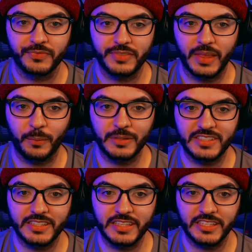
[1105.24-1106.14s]
They went
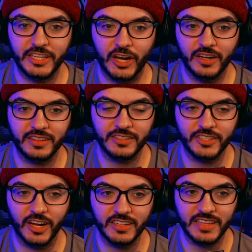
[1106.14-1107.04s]
to the young
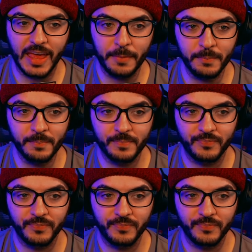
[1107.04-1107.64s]
young them?